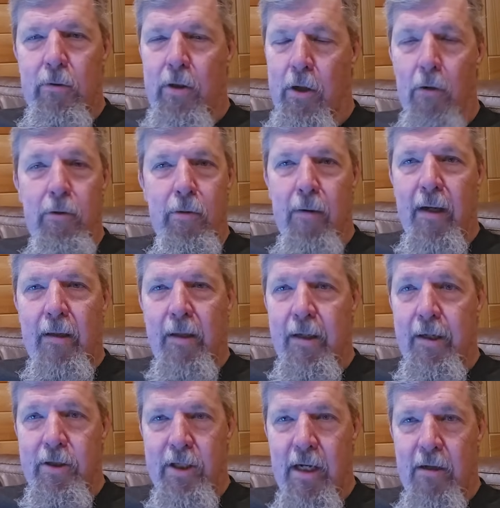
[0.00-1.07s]
go directly
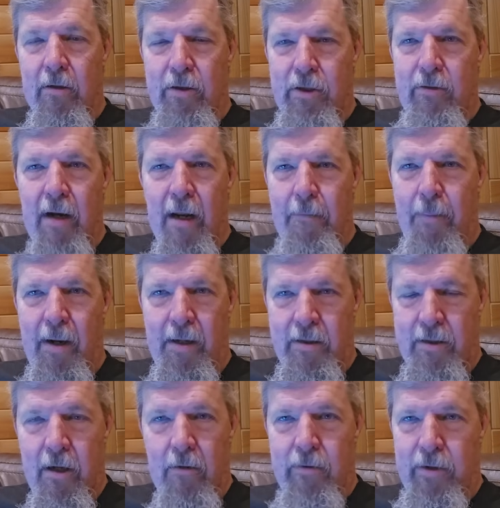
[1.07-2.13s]
to jail, do not
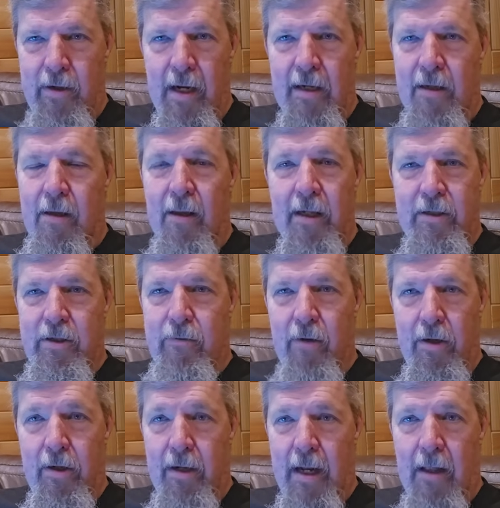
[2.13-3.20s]
pass go, do not collect
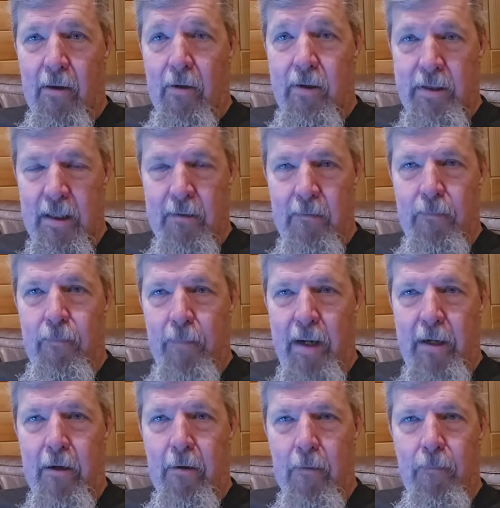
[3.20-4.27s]
$200 and
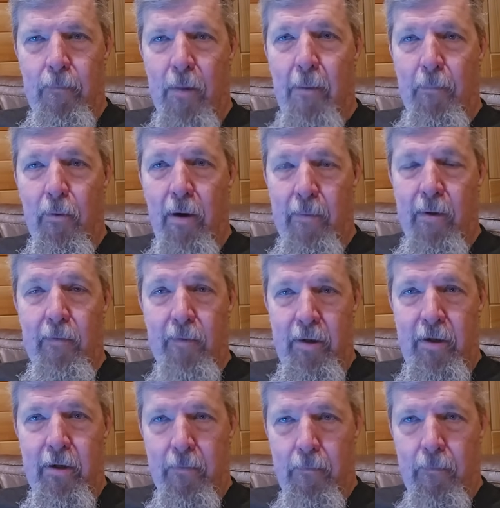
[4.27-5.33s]
make your appointment
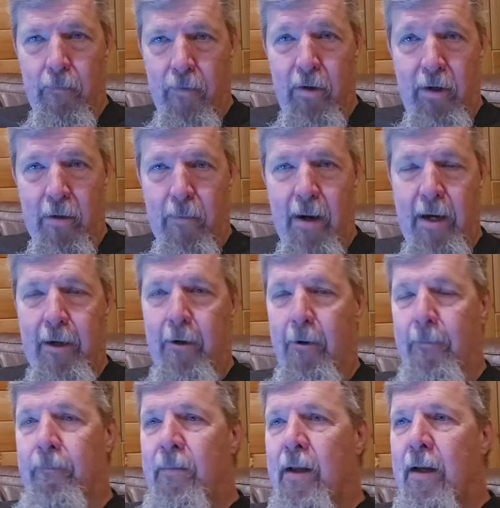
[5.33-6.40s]
with your with your
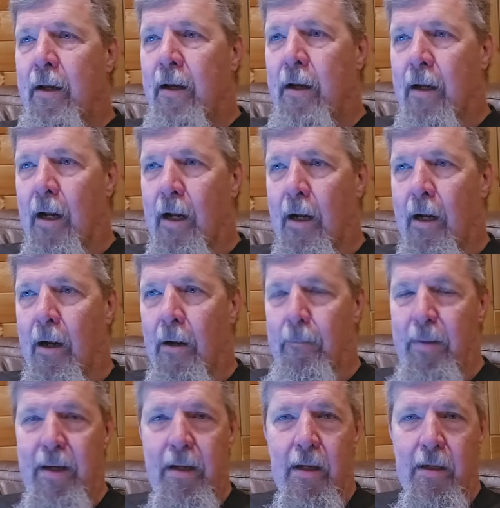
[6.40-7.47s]
maker. Uh,
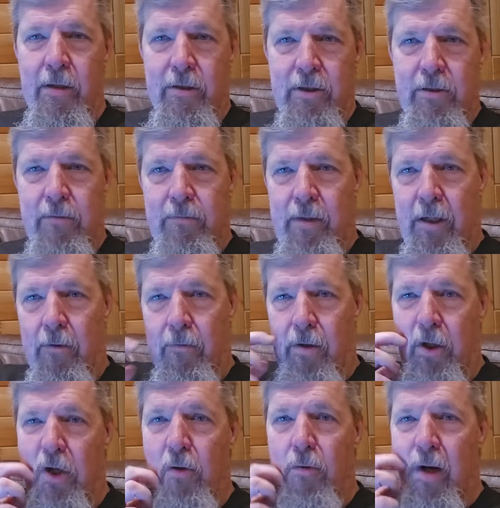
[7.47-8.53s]
because, you know,
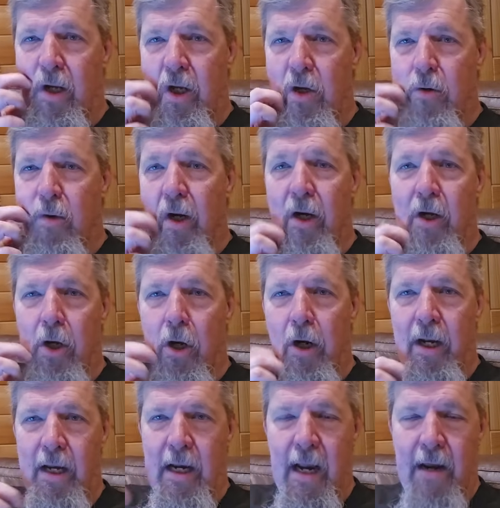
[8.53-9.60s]
you you and a
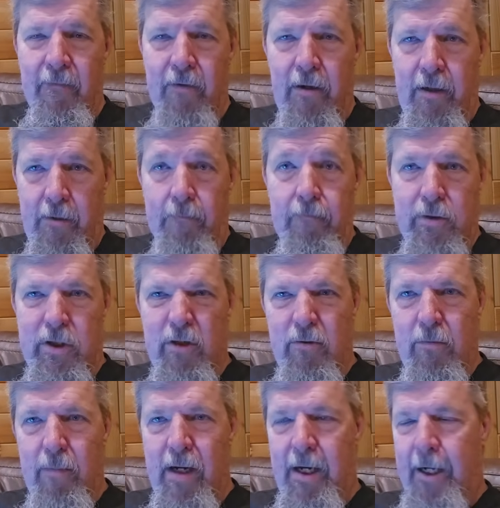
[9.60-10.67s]
gurney have a
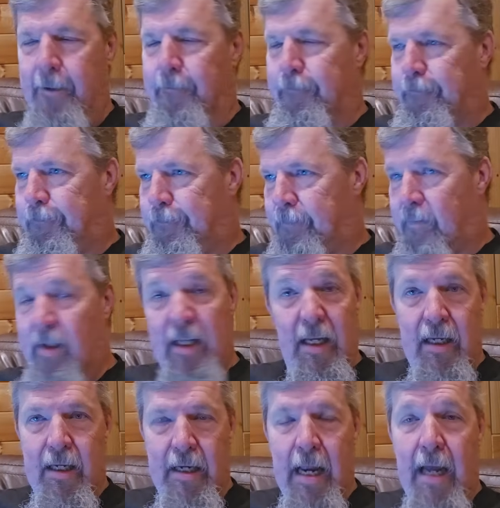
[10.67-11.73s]
soon meeting.
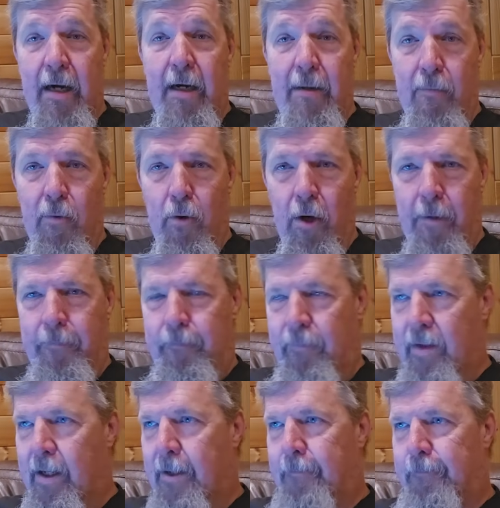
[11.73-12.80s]
Not anymore.
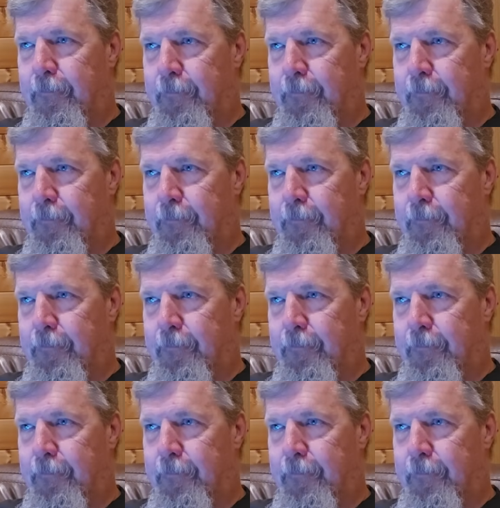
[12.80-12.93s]
Okay.